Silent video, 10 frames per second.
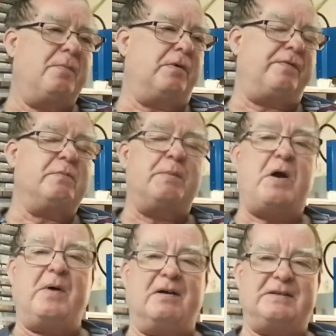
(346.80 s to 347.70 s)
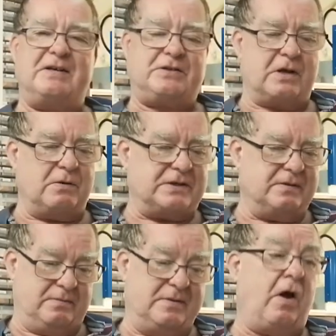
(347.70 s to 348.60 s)
But from the mobile discos,
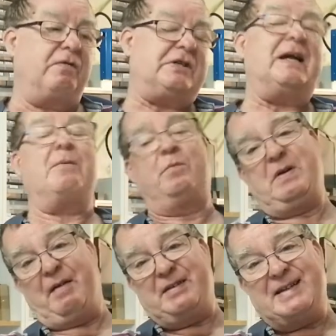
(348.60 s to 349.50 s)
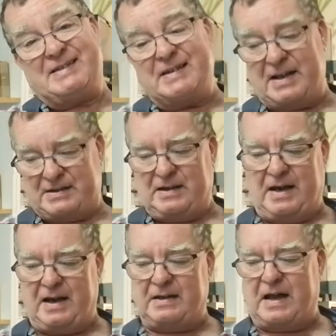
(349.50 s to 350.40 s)
and obviously now we have the internet,
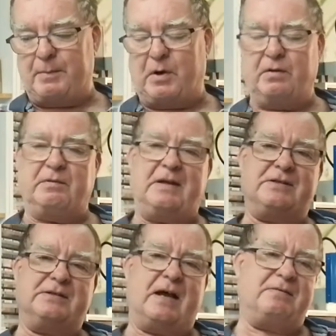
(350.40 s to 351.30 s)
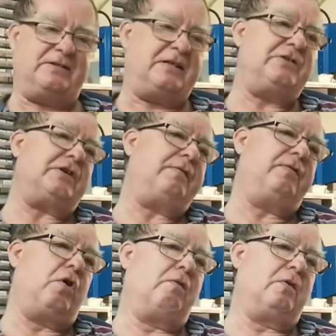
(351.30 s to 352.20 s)
and I'm on internet DJ
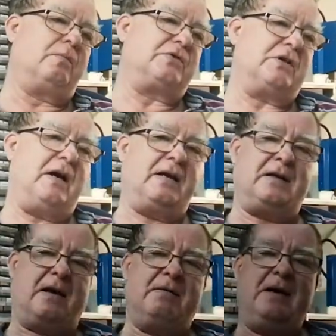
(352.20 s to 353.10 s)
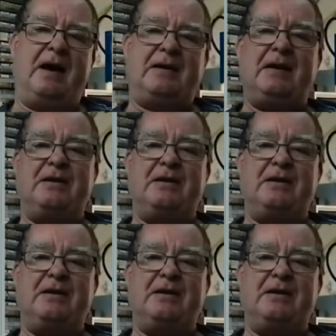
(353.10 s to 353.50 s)
forums, and I, I